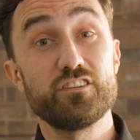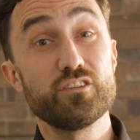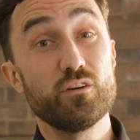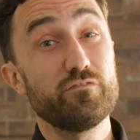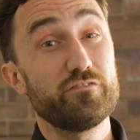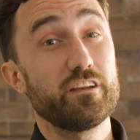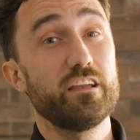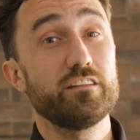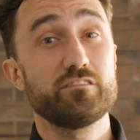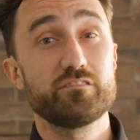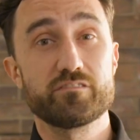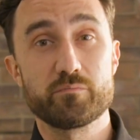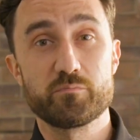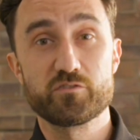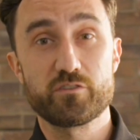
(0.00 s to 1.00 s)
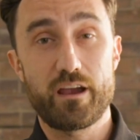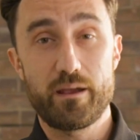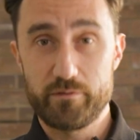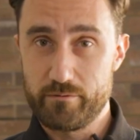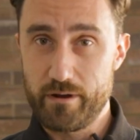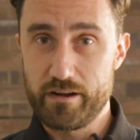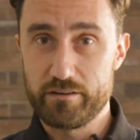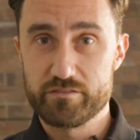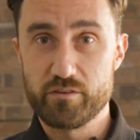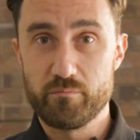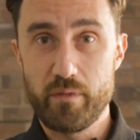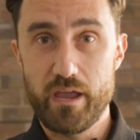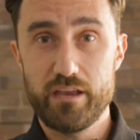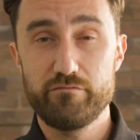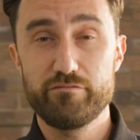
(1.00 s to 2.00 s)
And don't forget to subscribe to Rider's
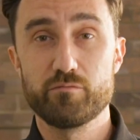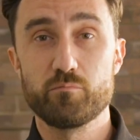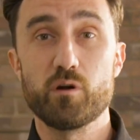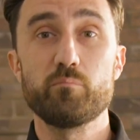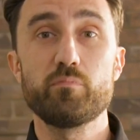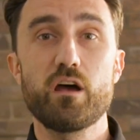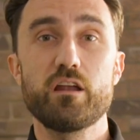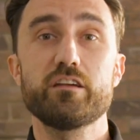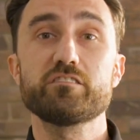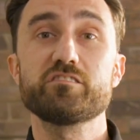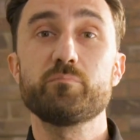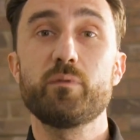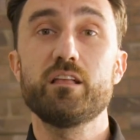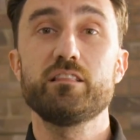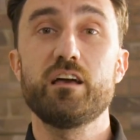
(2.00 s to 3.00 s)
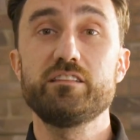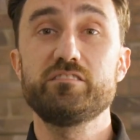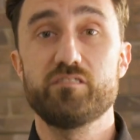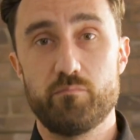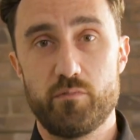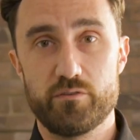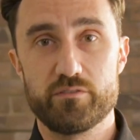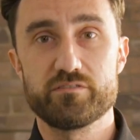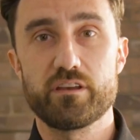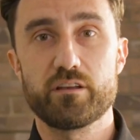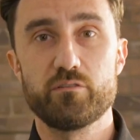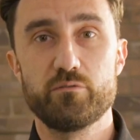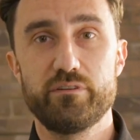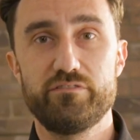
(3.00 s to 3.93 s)
Domain for more product spotlights and motorcycle